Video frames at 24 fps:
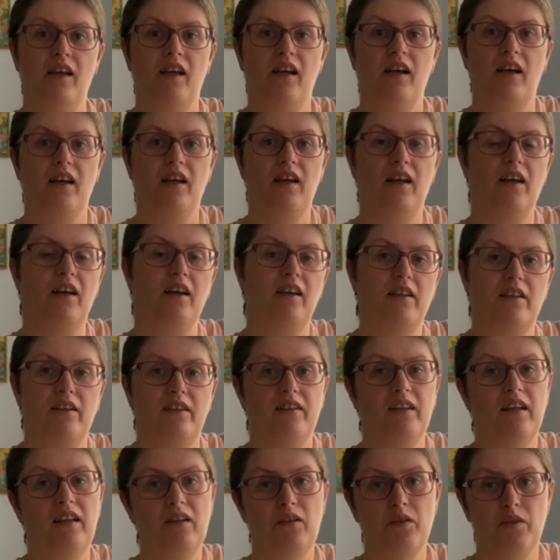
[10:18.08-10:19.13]

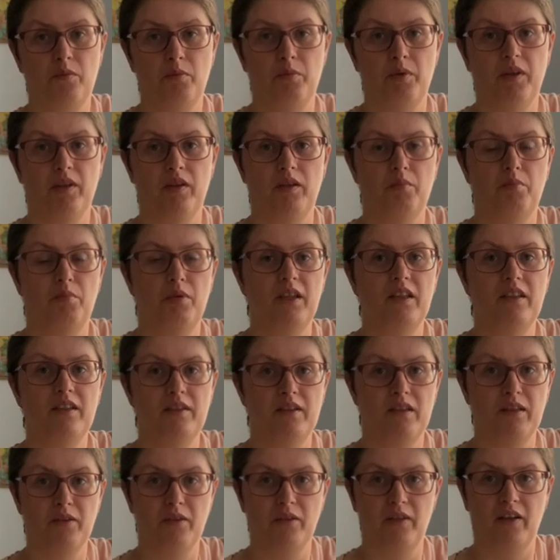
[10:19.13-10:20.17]
then look,
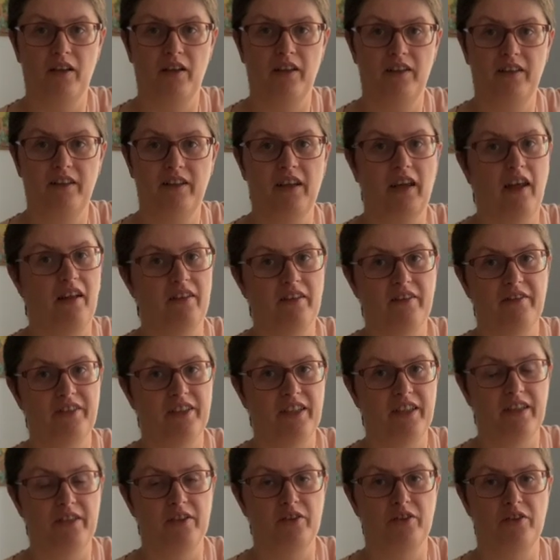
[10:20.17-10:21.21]
please look at the other
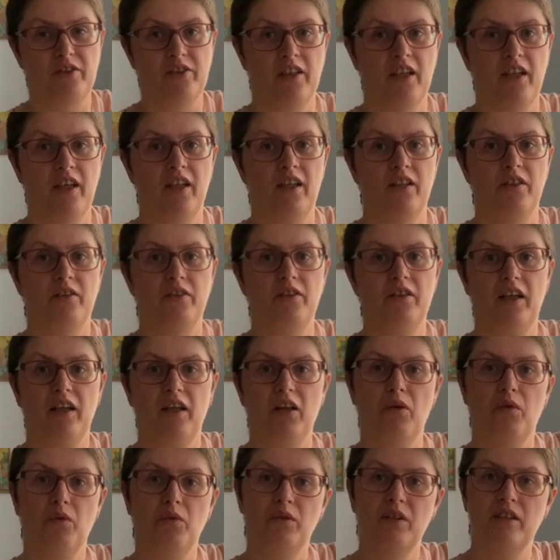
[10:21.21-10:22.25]
videos. Today
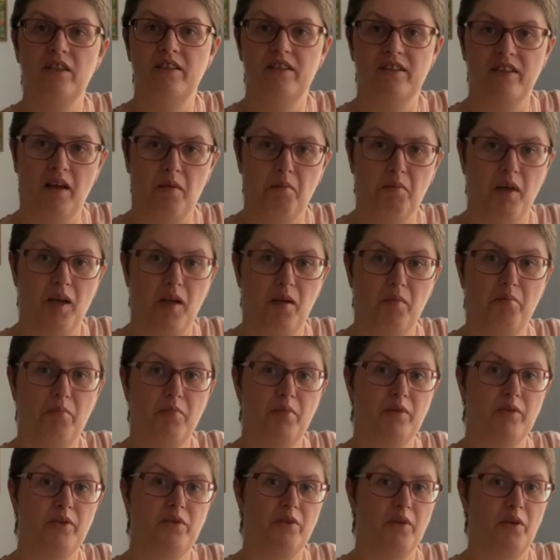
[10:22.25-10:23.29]
only sum up,
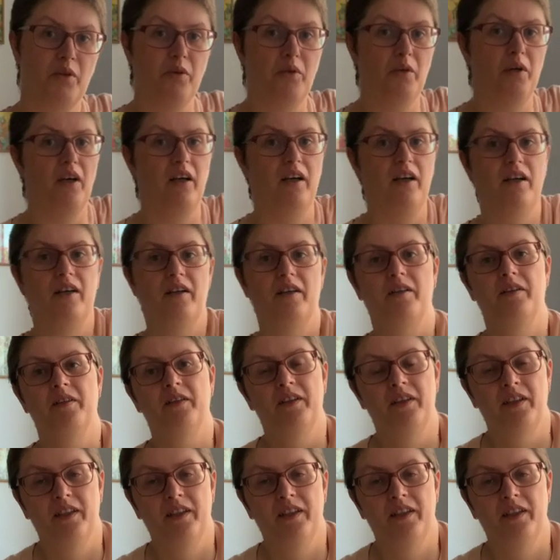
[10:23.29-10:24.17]
so